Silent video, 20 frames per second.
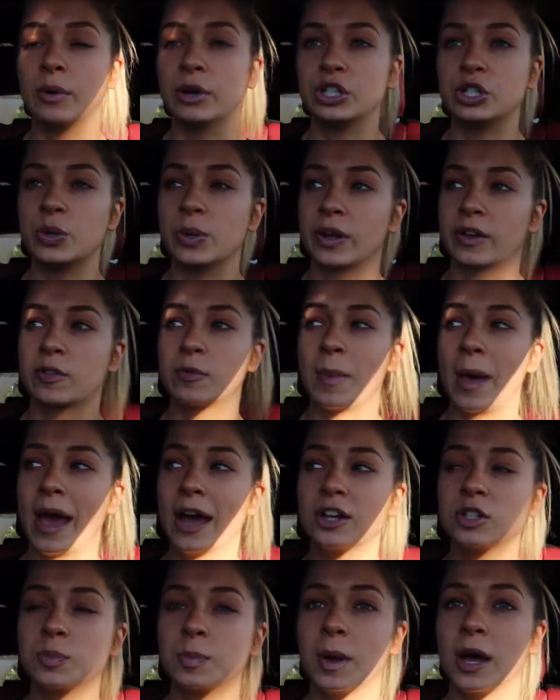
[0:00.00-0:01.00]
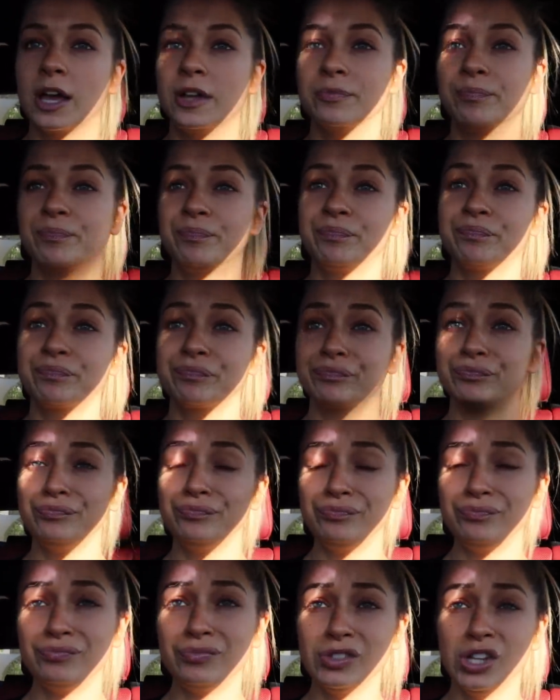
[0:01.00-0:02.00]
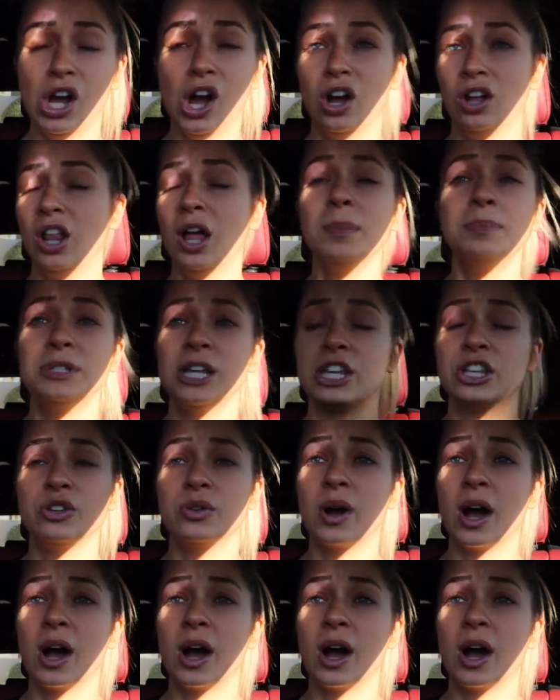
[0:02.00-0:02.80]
what to expect, but I'll update you